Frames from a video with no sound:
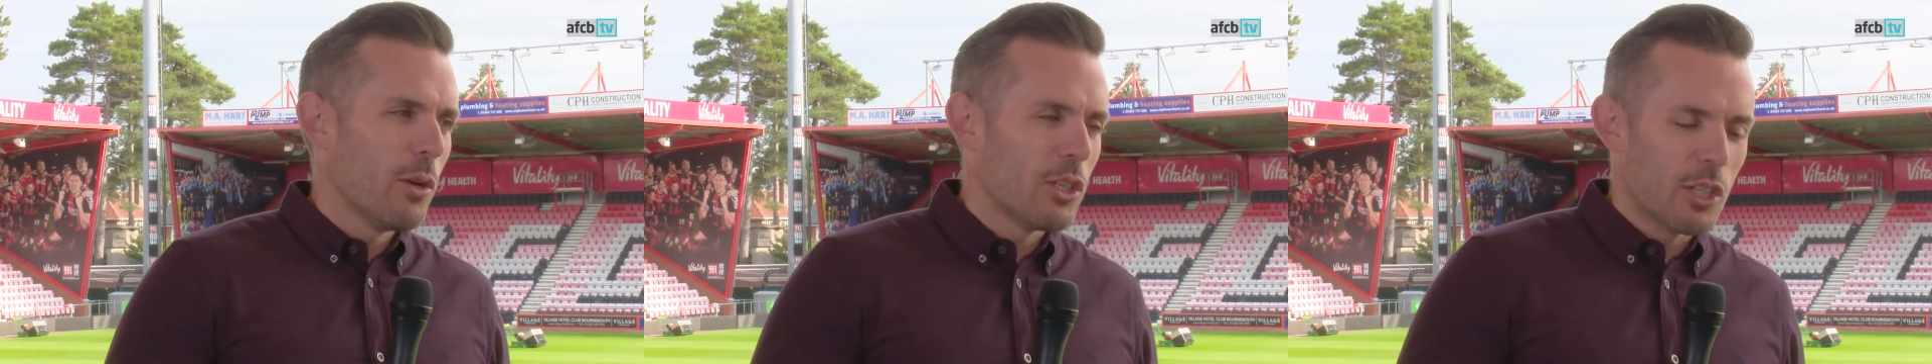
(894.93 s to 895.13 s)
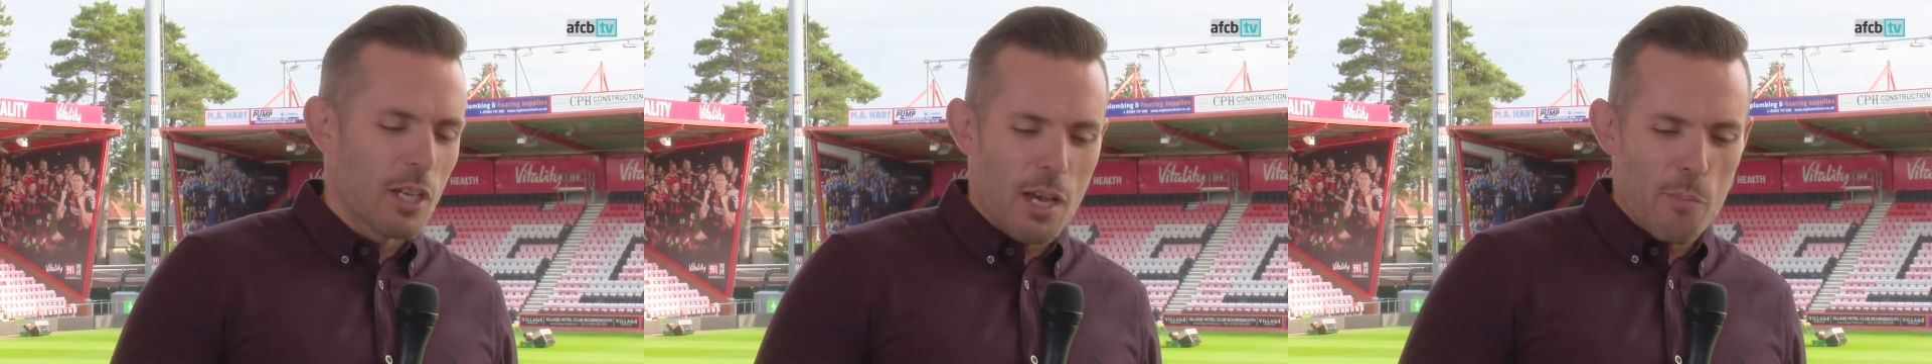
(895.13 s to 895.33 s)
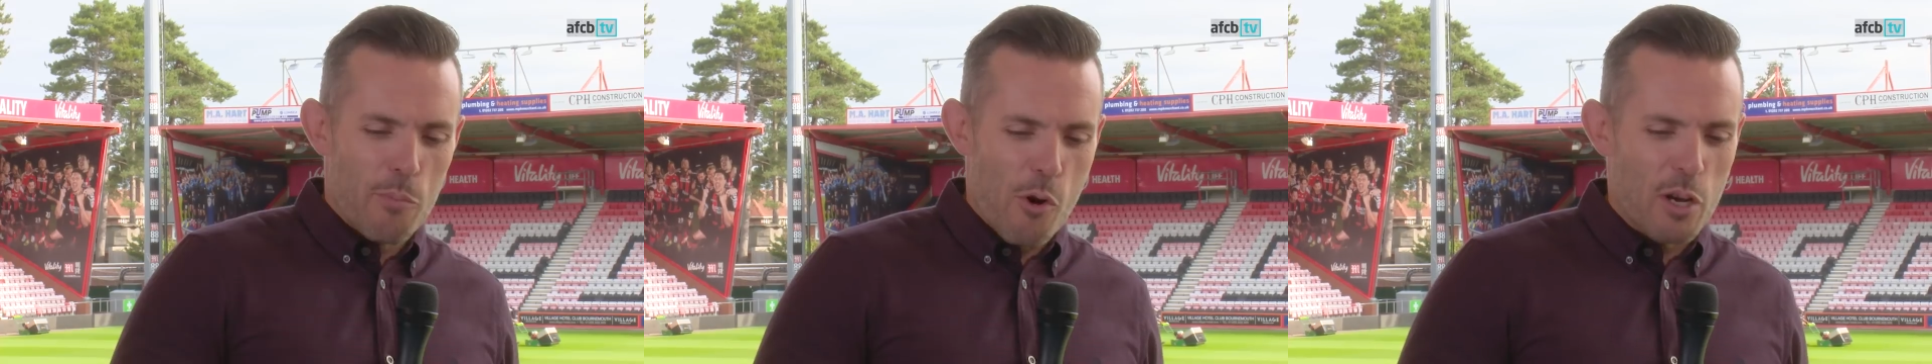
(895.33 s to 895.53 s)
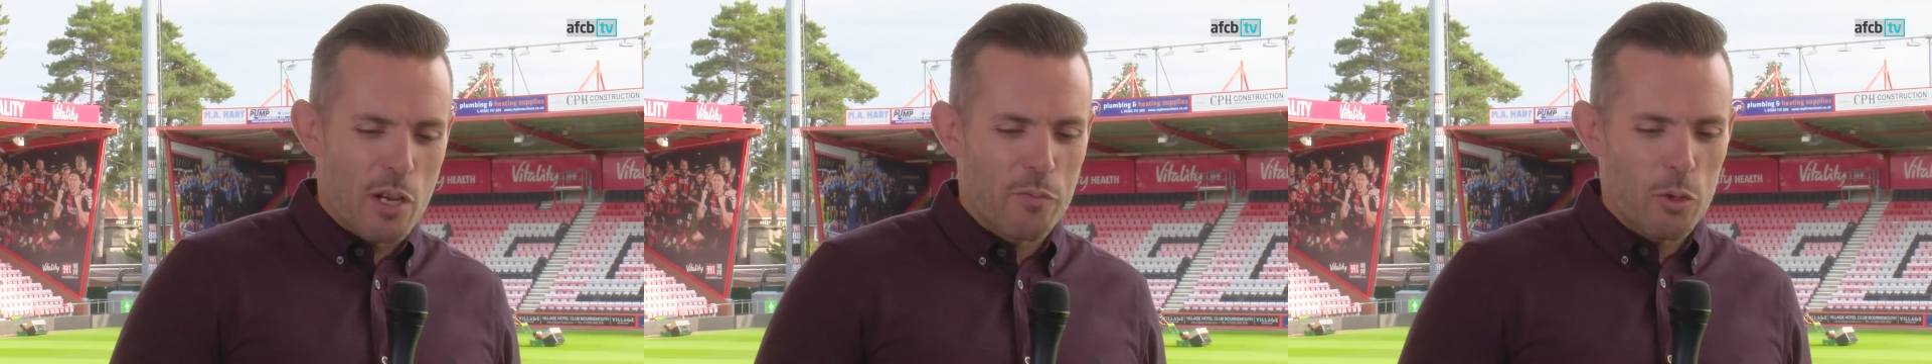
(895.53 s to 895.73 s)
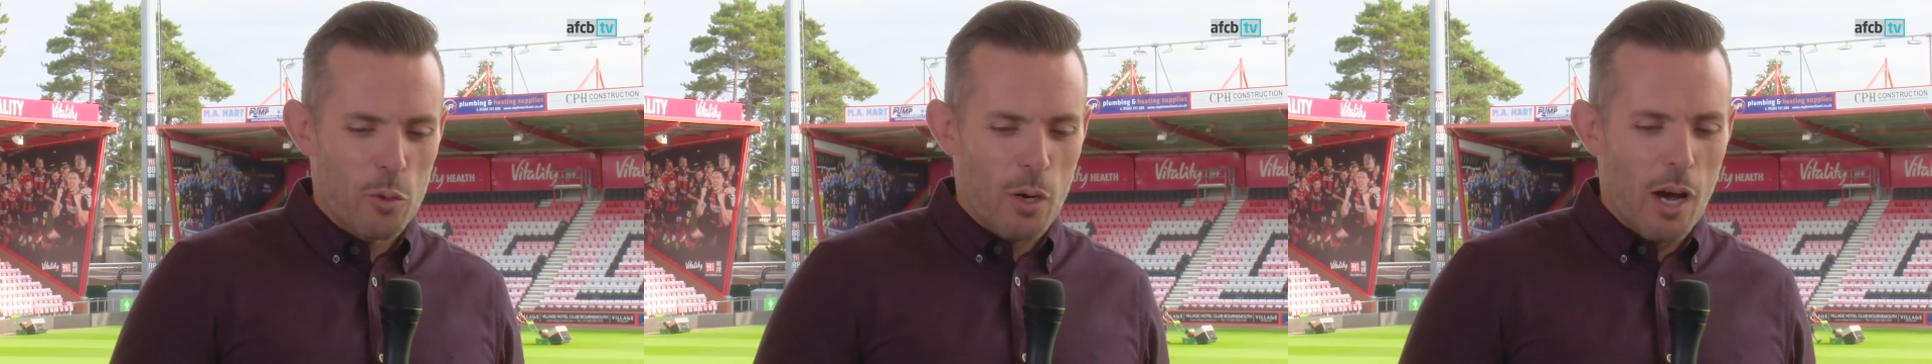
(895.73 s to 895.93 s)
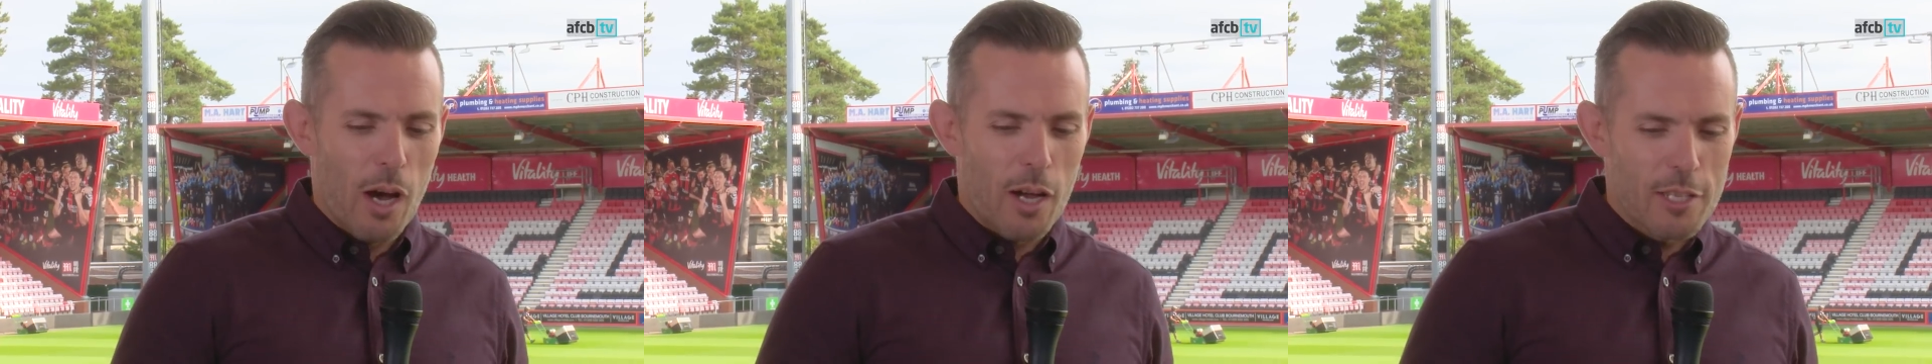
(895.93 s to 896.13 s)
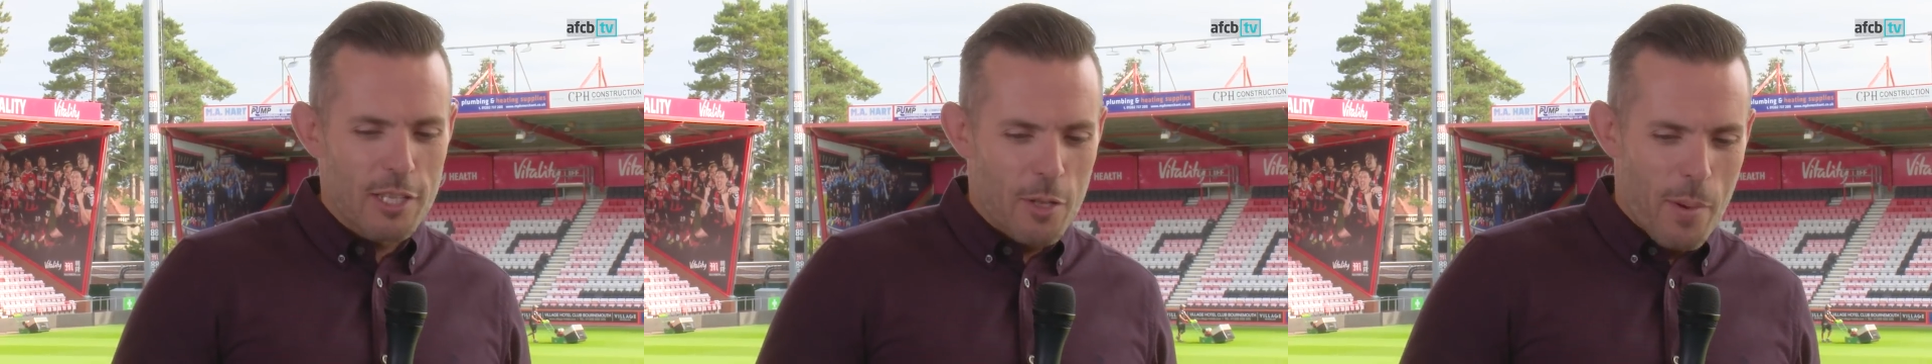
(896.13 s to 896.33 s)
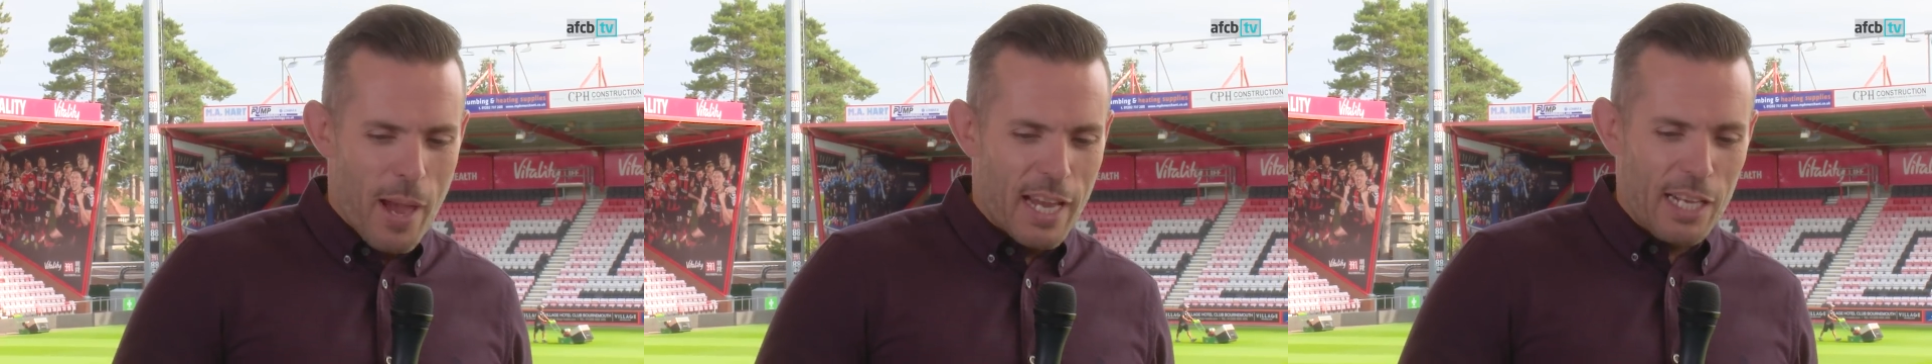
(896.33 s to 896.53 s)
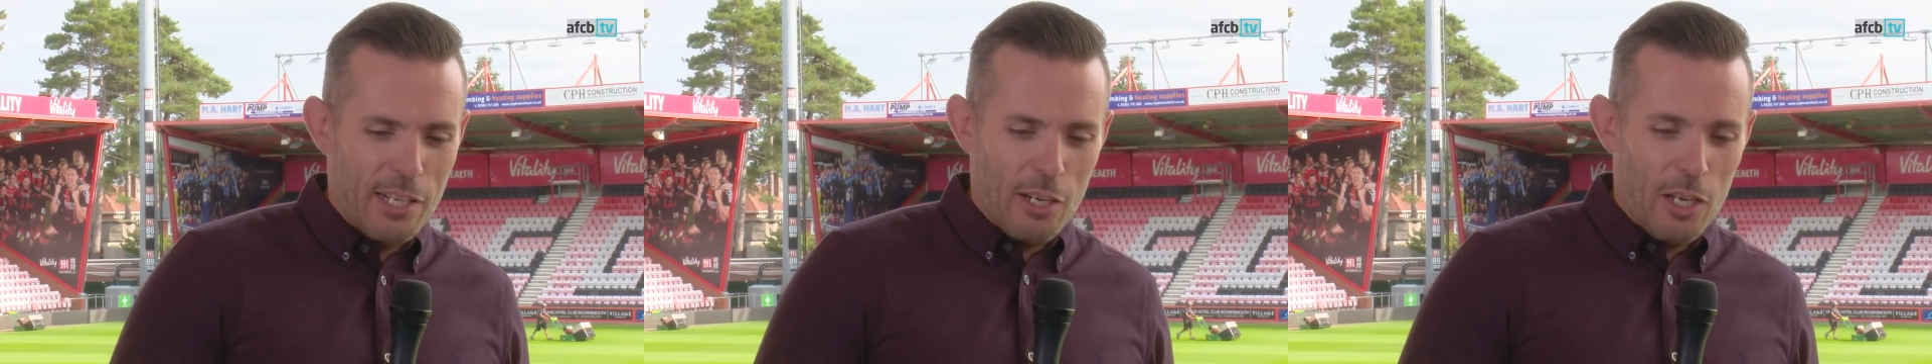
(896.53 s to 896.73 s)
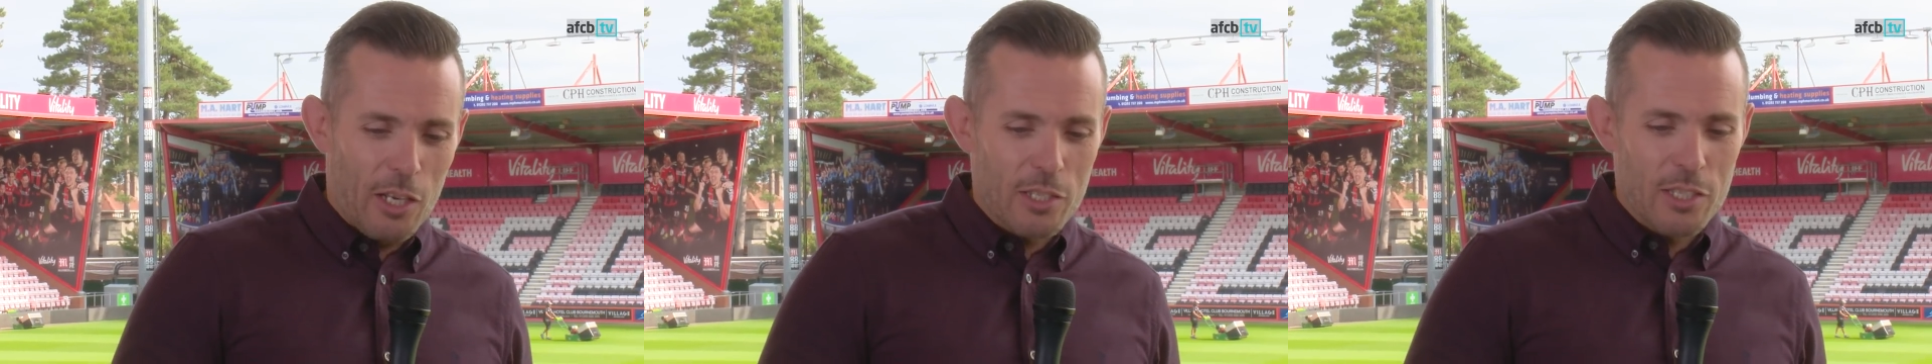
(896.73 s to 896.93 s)
which uh, broke a few hearts at the back
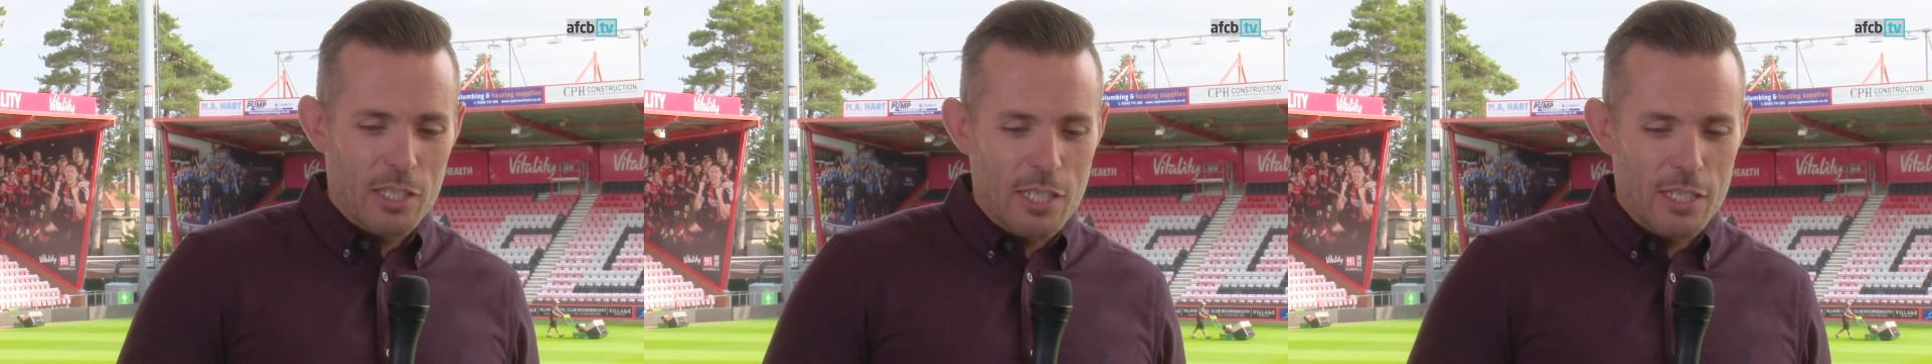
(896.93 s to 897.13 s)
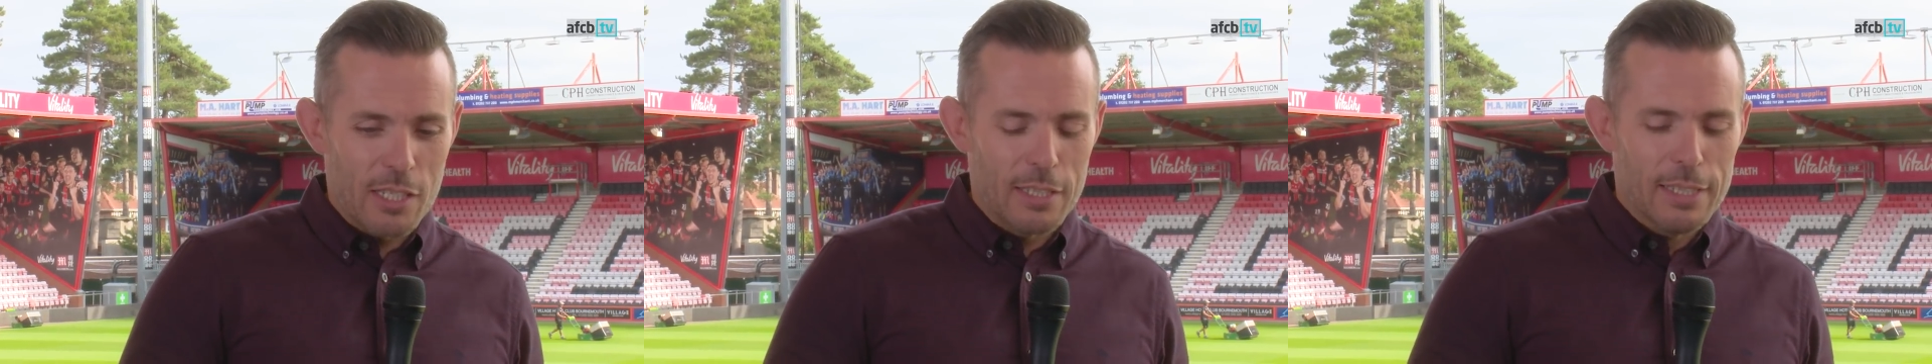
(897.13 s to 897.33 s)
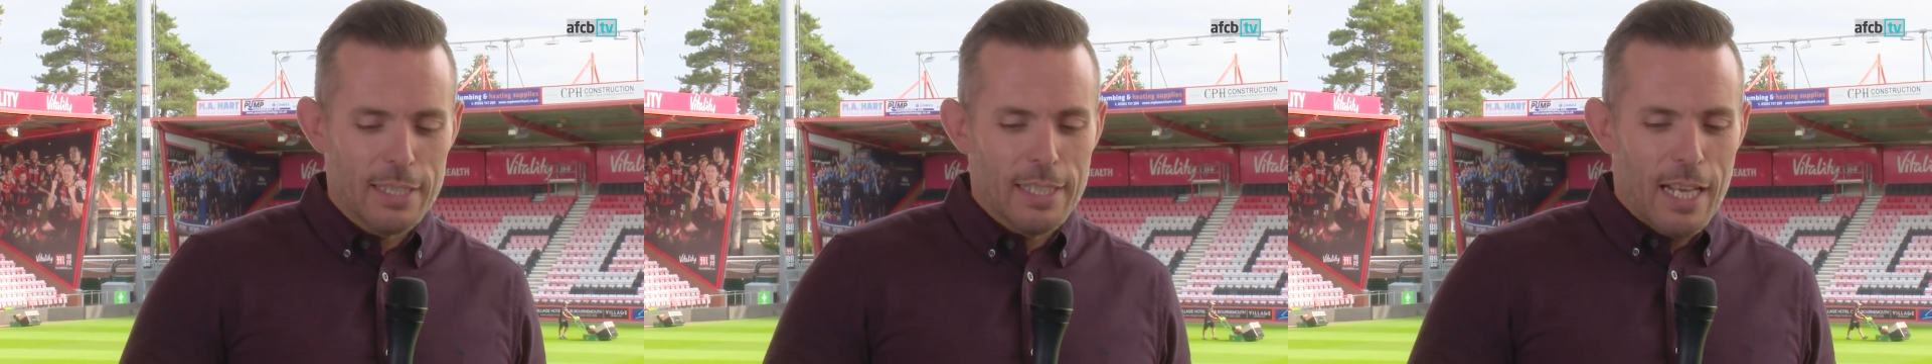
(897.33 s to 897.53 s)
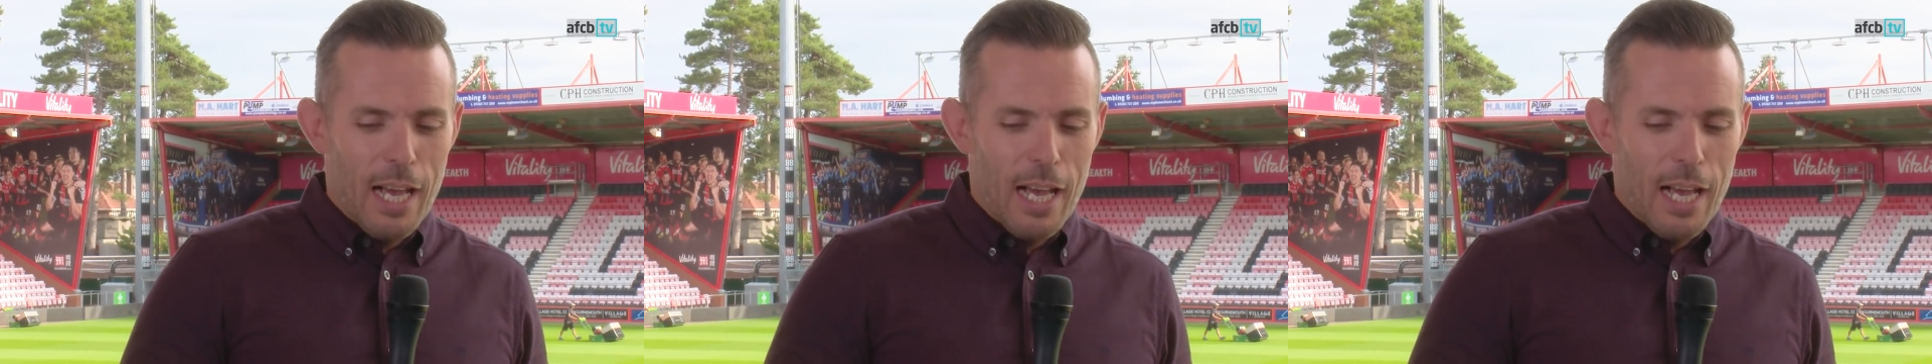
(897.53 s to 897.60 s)
end of last season.